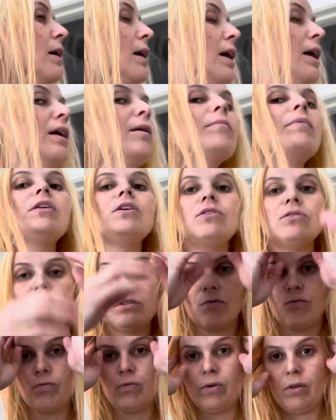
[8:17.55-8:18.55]
And I'm gonna use
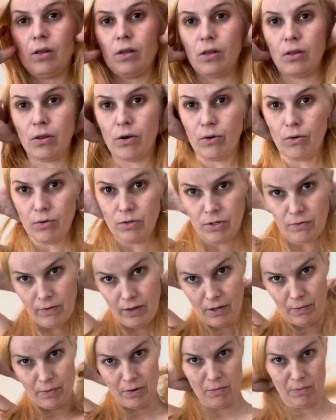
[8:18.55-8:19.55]
a really low
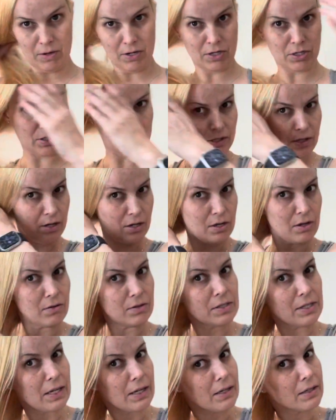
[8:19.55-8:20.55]
developer. I'm just gonna
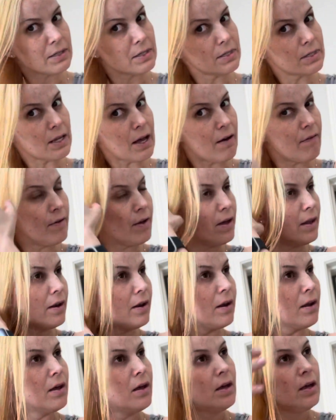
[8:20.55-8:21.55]
use like a
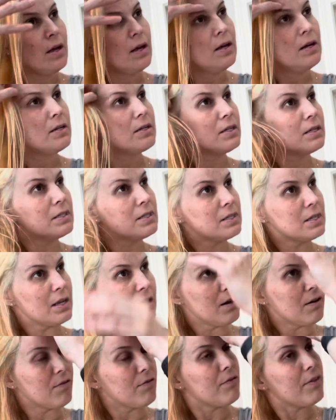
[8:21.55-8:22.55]
7 to see
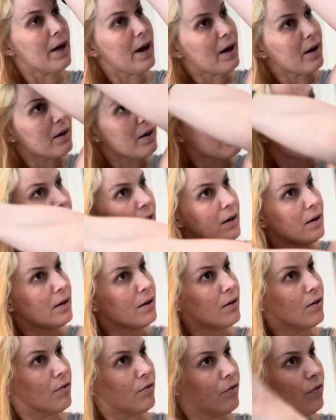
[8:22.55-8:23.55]
if that kind
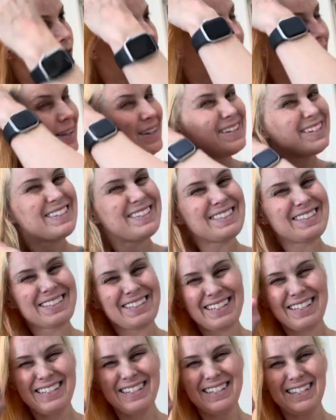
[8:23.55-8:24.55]
of,
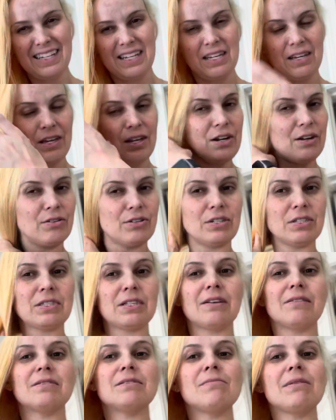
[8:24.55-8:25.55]
you know, just
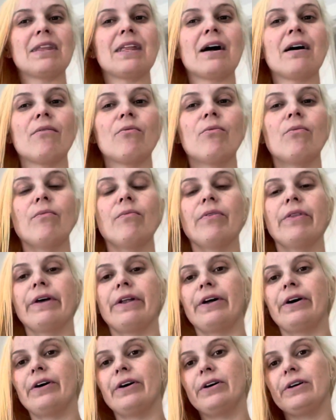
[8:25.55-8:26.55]
gives me that
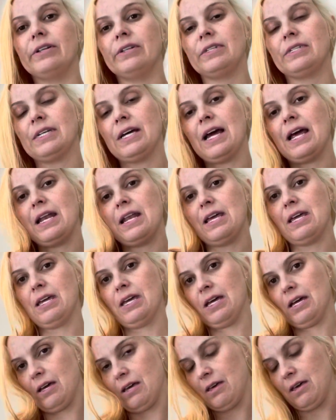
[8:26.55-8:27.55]
little tiny
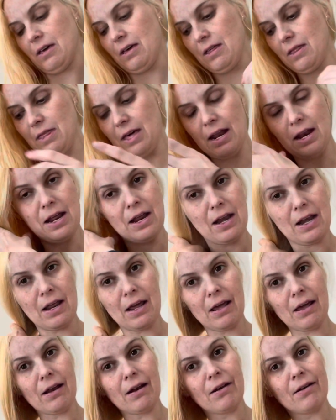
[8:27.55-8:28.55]
kick that I
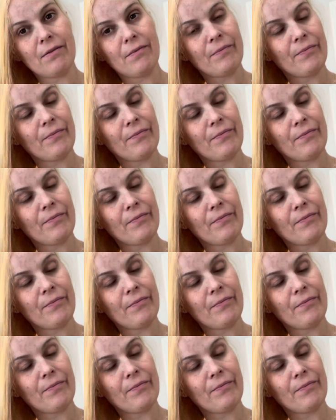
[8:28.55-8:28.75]
need.